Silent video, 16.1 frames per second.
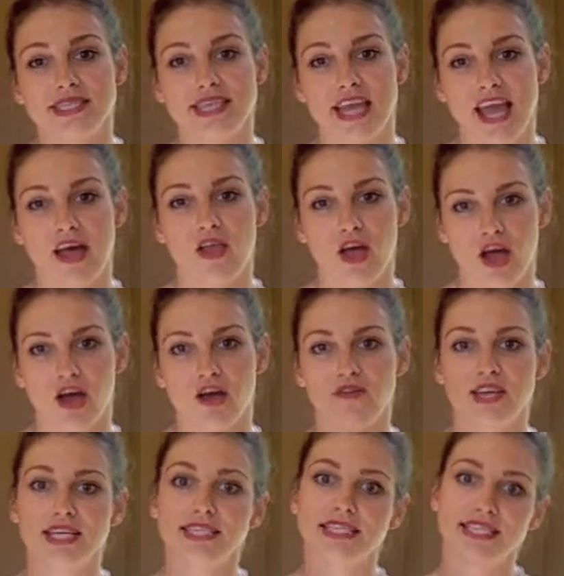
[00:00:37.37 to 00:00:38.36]
scale
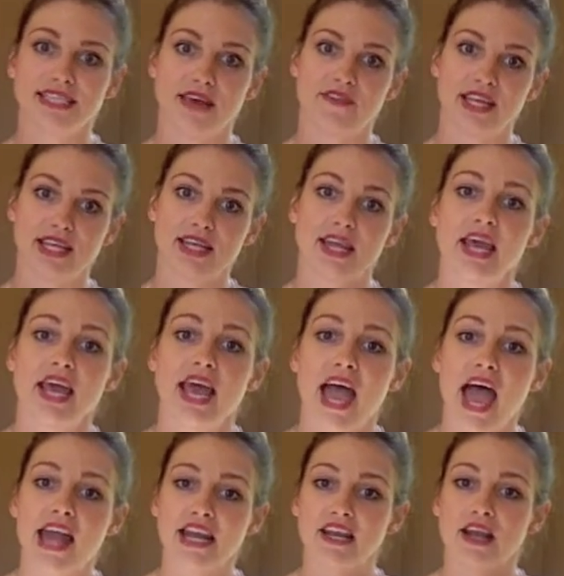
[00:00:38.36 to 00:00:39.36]
of 7.
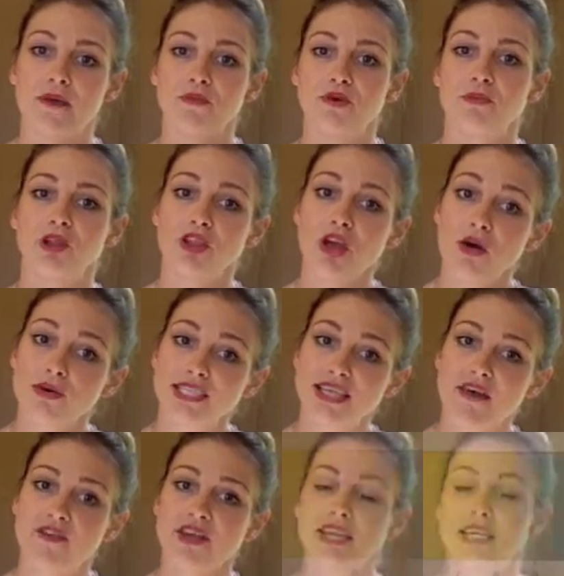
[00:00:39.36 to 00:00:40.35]
Any number below a 7